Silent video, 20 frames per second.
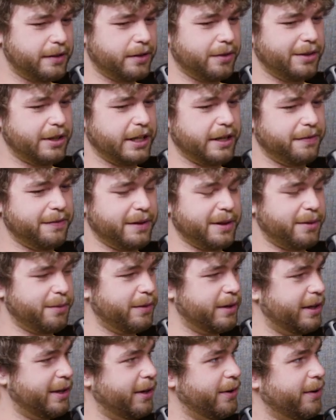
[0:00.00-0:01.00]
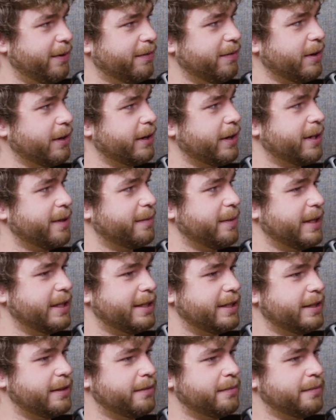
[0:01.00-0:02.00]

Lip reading: Japheth, what are you doing for Christmas?